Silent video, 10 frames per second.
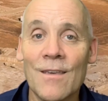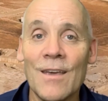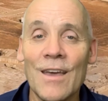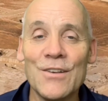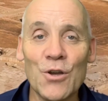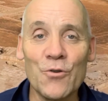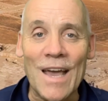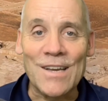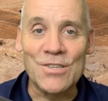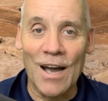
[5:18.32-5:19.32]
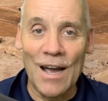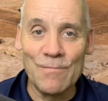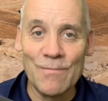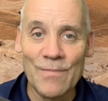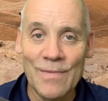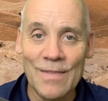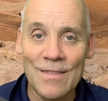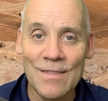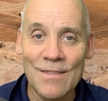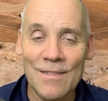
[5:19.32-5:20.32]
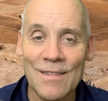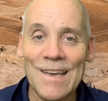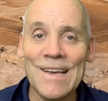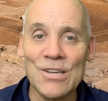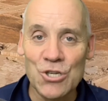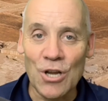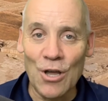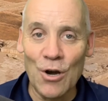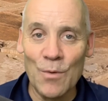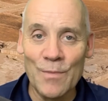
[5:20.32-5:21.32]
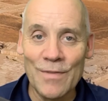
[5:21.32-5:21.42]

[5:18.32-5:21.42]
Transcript: Until next time, shalom.